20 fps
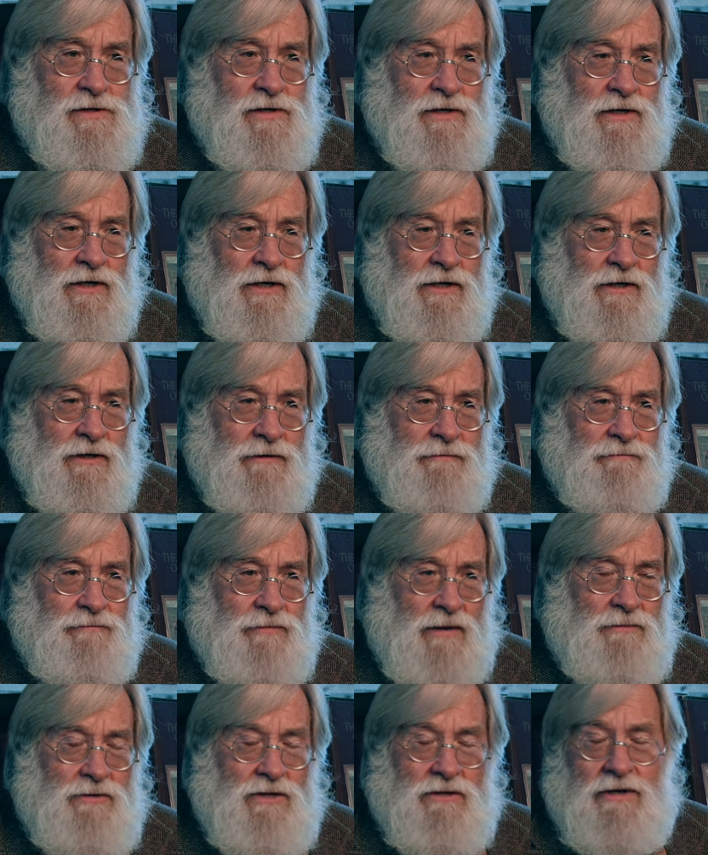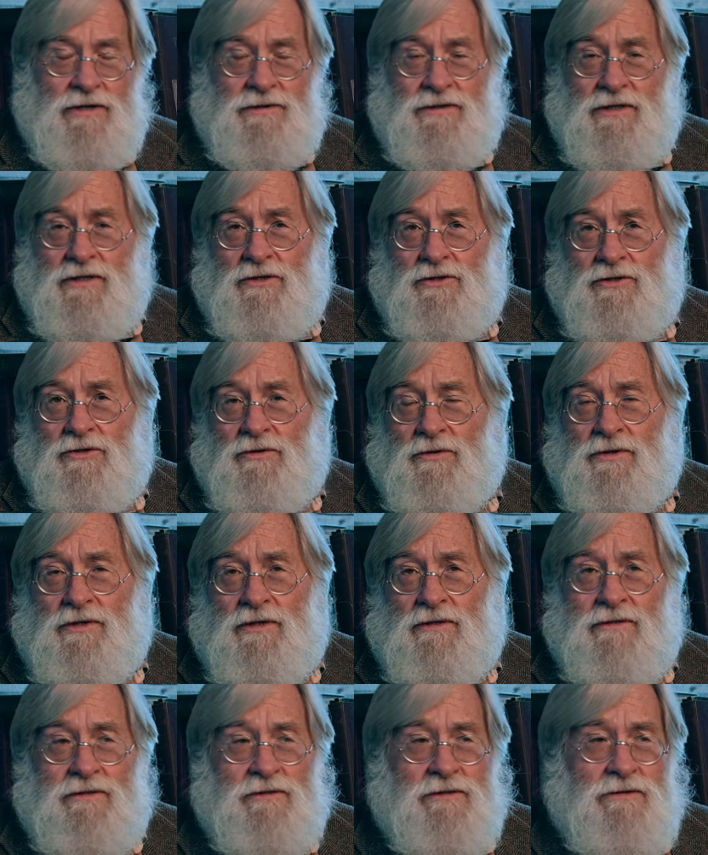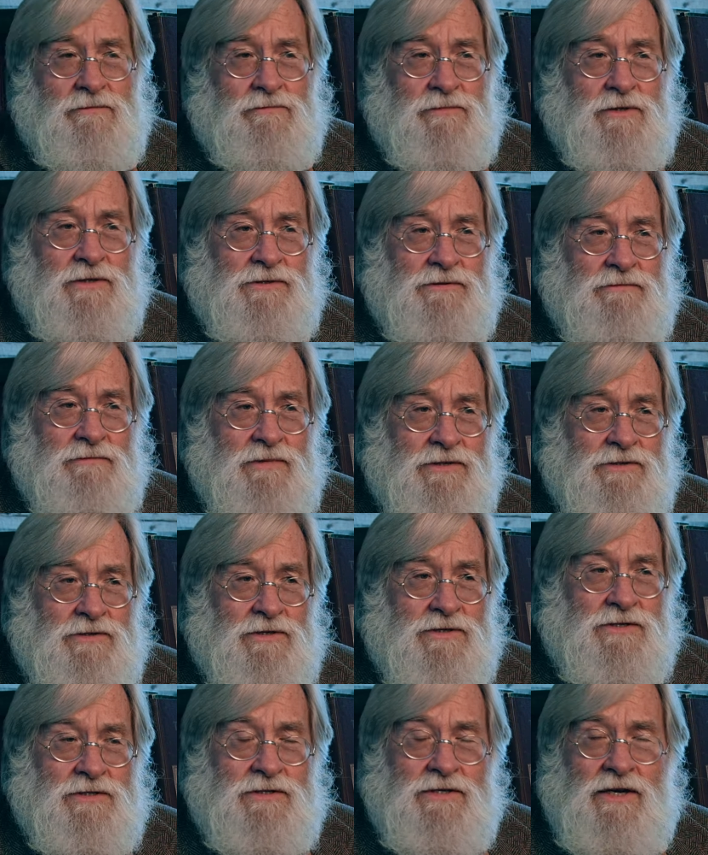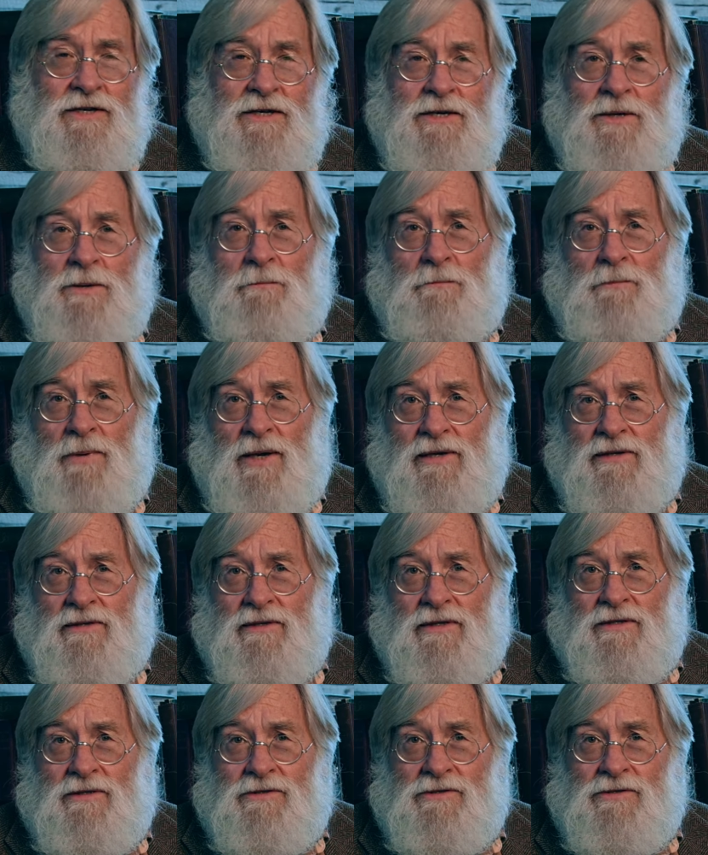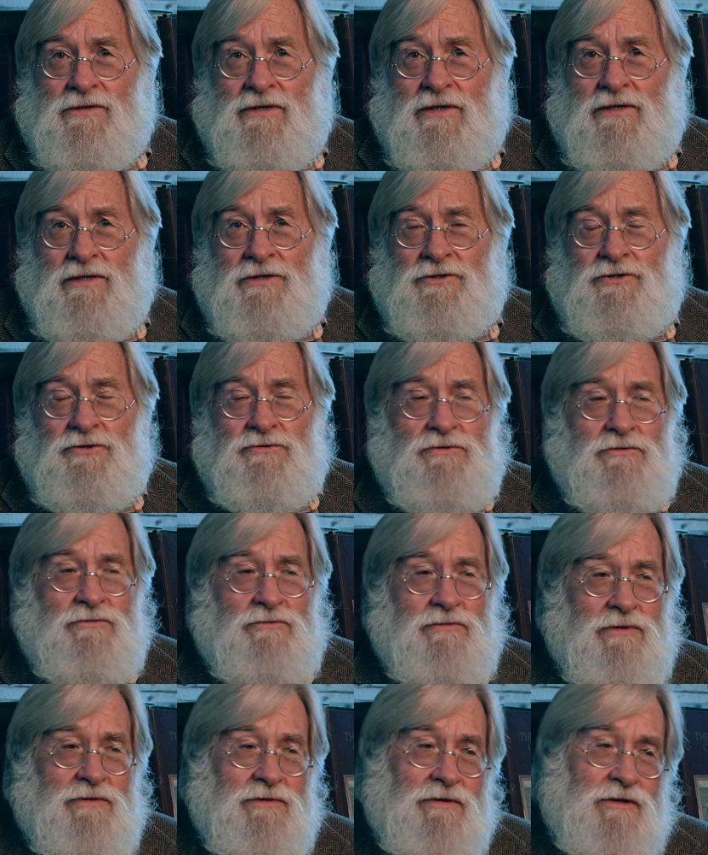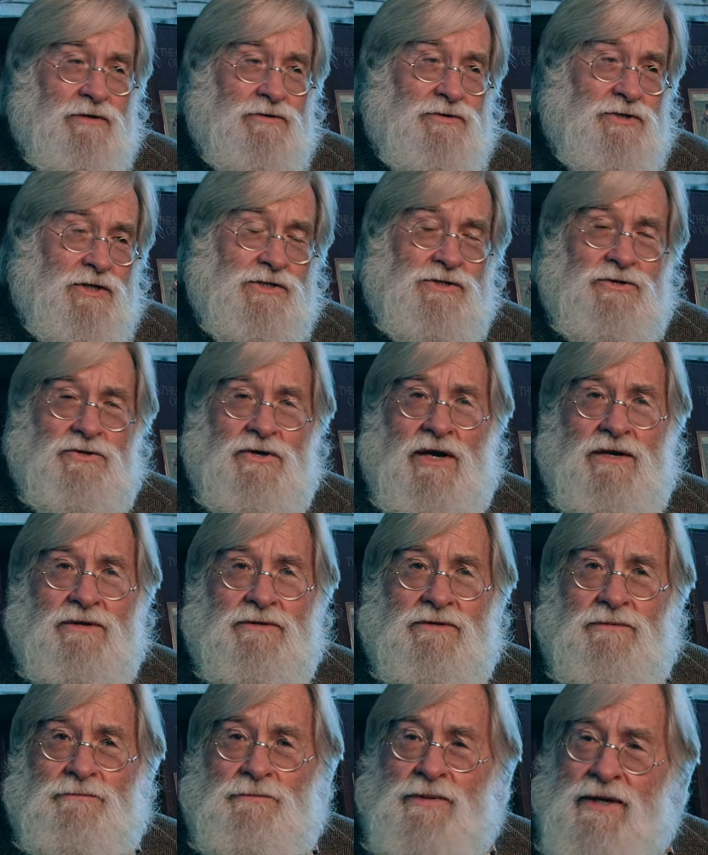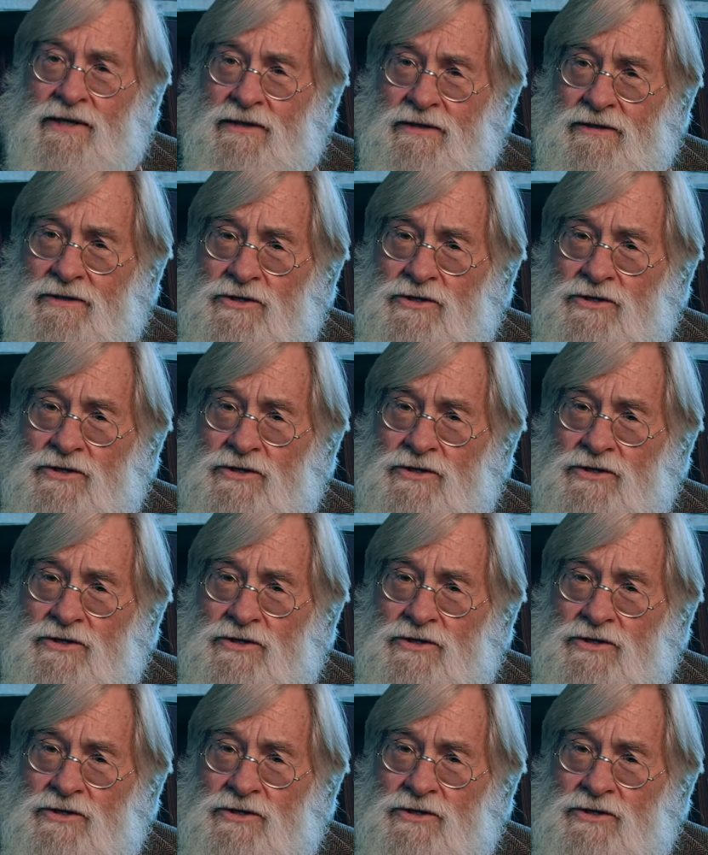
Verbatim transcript: Um, I mean, the right thing to do with, to, is, is to study paintings, unless you are just trying to paint